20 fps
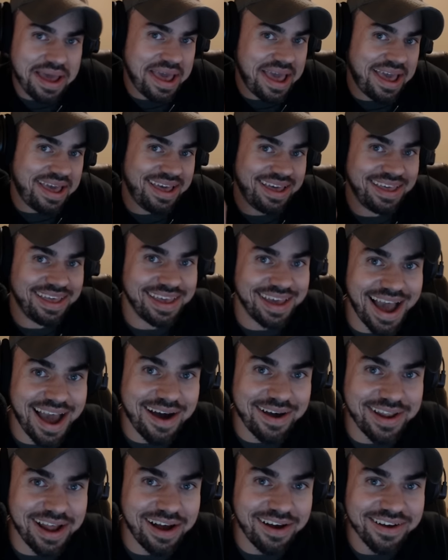I
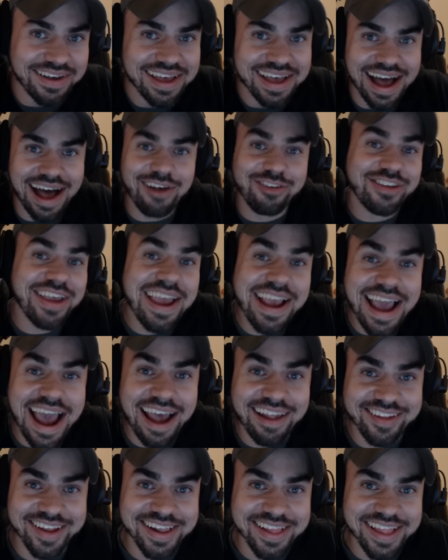don't know. I'll see you
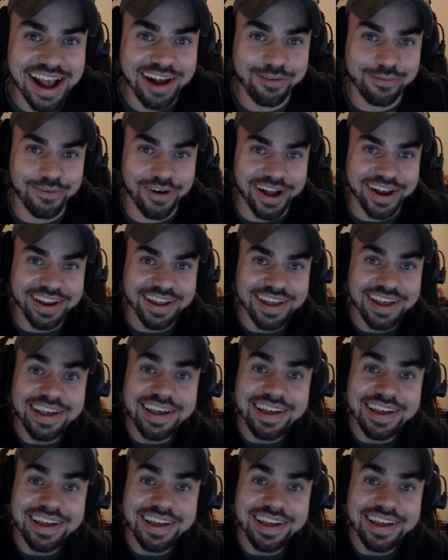guys in the next one.